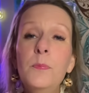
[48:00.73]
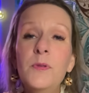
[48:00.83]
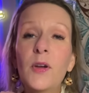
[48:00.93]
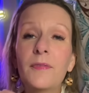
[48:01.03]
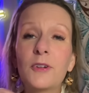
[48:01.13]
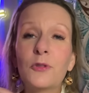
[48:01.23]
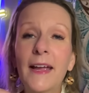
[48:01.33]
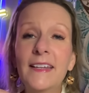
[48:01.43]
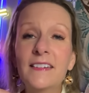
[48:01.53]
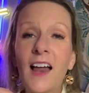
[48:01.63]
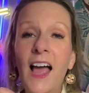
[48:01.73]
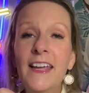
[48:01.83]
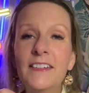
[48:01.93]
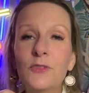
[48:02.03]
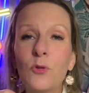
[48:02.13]
a great night
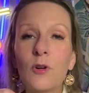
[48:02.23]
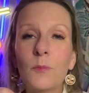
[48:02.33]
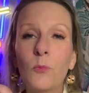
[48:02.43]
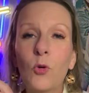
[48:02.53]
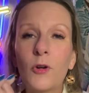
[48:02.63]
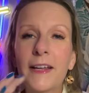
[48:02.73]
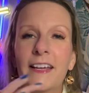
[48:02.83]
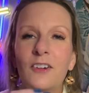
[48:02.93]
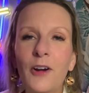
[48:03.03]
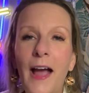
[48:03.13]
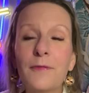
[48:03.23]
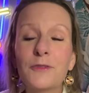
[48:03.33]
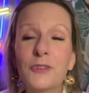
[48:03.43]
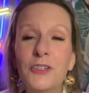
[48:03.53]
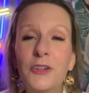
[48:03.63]
or morning or
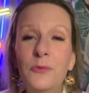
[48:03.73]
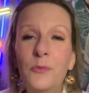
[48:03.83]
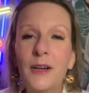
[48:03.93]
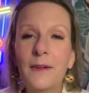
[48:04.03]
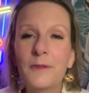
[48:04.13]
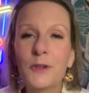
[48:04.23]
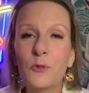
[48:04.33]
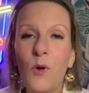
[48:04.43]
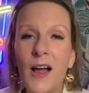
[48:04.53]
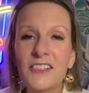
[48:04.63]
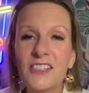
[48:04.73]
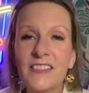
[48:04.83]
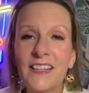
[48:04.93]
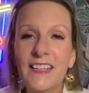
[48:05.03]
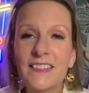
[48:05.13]
afternoon whenever you're watching
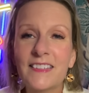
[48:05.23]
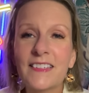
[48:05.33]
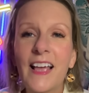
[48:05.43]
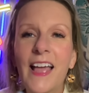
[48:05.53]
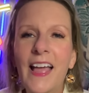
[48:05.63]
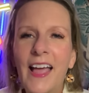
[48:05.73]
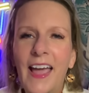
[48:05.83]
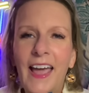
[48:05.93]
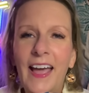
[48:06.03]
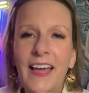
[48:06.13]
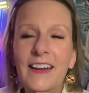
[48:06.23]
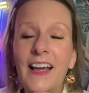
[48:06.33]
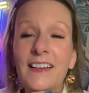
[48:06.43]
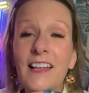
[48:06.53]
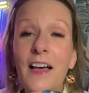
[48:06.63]
this. And I
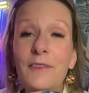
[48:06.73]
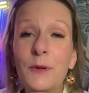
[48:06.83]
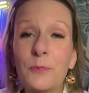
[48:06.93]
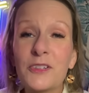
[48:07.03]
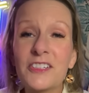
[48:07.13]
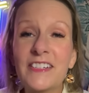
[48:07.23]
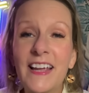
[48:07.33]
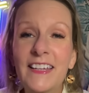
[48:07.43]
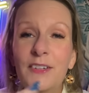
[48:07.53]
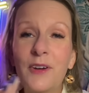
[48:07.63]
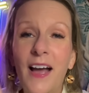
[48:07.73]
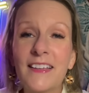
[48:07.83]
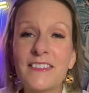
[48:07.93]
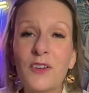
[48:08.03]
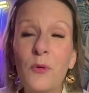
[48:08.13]
love and appreciate you guys so
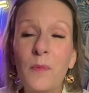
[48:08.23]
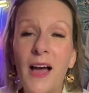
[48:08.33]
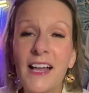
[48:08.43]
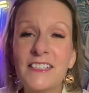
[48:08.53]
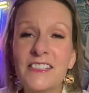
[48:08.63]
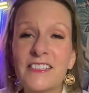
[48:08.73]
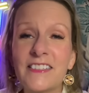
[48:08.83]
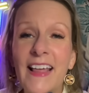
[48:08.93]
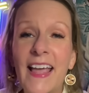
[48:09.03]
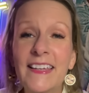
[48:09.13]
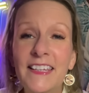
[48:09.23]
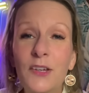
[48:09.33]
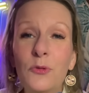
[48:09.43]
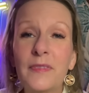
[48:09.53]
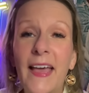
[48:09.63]
much. Thank you,
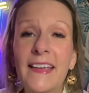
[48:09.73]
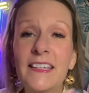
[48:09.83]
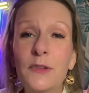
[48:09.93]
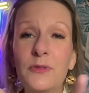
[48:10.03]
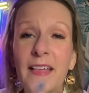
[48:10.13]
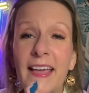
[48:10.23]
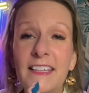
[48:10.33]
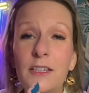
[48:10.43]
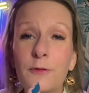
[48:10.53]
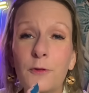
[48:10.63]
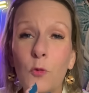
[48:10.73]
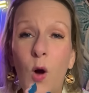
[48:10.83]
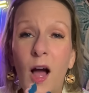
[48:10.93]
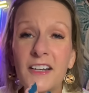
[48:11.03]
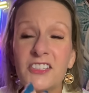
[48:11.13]
thank you, thank you for
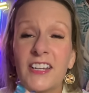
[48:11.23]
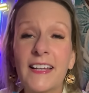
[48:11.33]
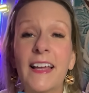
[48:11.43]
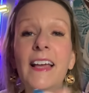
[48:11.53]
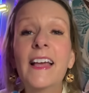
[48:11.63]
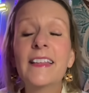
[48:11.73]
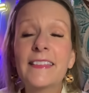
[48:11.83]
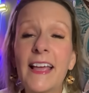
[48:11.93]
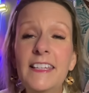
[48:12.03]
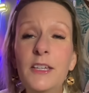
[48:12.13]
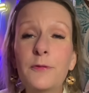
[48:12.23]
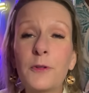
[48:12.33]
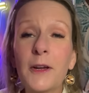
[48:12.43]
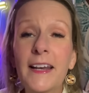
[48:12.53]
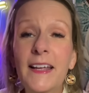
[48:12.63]
watching. Thank you for
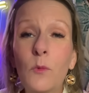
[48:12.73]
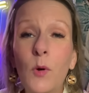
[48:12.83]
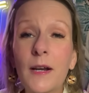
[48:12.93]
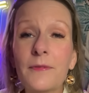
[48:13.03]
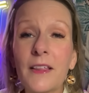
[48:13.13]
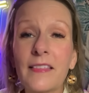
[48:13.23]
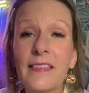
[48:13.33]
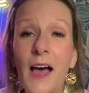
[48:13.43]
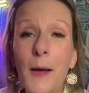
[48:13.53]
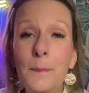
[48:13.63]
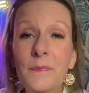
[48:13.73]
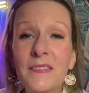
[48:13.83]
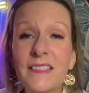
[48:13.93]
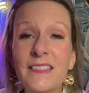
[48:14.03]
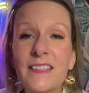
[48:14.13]
hitting one of the
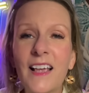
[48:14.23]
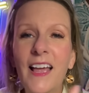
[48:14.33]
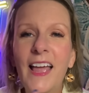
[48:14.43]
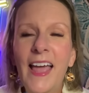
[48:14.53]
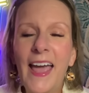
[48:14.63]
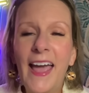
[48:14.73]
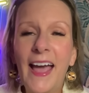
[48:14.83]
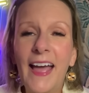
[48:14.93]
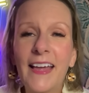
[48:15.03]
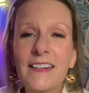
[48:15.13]
thumbs and